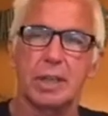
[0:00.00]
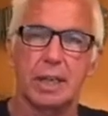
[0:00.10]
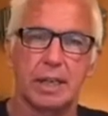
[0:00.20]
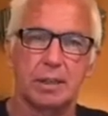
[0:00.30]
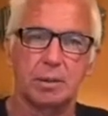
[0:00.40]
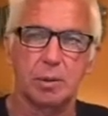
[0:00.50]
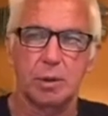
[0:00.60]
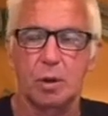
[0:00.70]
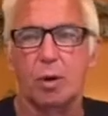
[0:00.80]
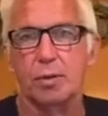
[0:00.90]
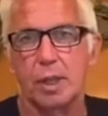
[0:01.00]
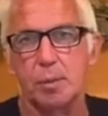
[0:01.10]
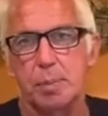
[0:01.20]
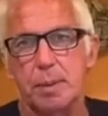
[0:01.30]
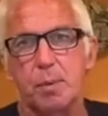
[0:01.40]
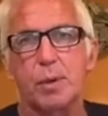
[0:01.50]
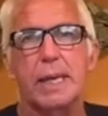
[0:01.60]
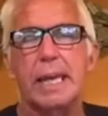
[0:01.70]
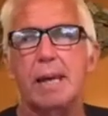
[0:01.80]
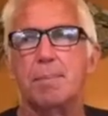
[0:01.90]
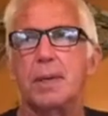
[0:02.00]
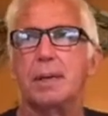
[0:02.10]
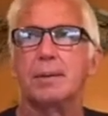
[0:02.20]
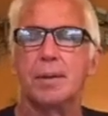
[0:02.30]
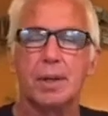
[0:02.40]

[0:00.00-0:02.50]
And with the Overland people, with camping,